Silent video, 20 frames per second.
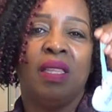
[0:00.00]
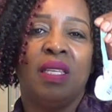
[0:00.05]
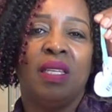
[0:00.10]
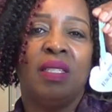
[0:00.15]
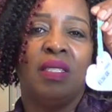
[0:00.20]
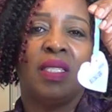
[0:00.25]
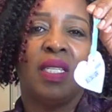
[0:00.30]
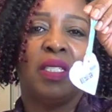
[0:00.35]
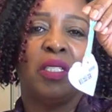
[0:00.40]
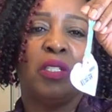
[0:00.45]

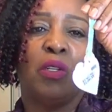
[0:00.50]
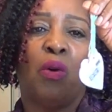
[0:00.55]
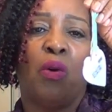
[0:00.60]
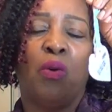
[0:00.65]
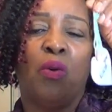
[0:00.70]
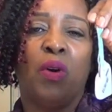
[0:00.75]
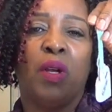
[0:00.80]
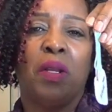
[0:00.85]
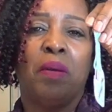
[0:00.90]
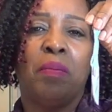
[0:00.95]
these into
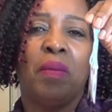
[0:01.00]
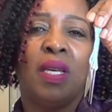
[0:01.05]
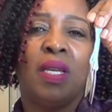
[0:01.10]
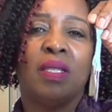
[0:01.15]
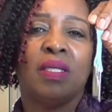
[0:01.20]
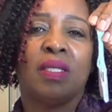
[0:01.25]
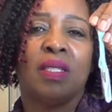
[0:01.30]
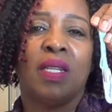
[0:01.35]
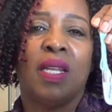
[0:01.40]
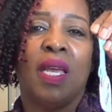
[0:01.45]

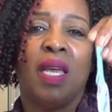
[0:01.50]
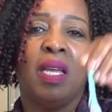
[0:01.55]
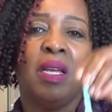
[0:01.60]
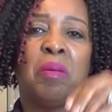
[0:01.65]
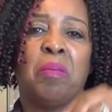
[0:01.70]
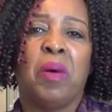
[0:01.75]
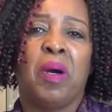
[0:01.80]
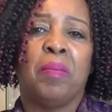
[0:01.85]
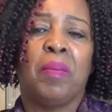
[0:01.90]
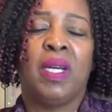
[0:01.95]
ornaments and hang
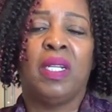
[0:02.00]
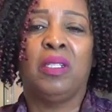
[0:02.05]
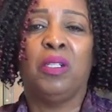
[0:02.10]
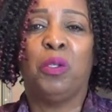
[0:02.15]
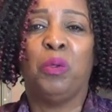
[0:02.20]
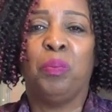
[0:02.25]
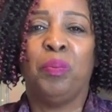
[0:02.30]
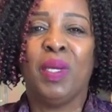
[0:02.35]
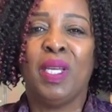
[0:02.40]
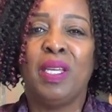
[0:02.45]
them on my
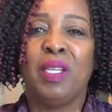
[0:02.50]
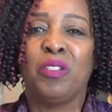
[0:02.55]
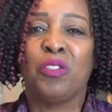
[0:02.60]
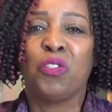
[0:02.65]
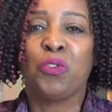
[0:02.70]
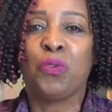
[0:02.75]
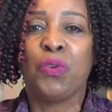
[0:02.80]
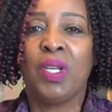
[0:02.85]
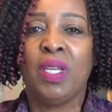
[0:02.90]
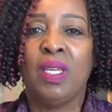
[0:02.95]
little pink
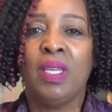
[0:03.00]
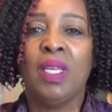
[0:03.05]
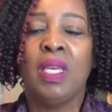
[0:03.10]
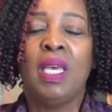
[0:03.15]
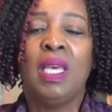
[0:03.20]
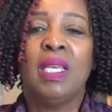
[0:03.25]
tree.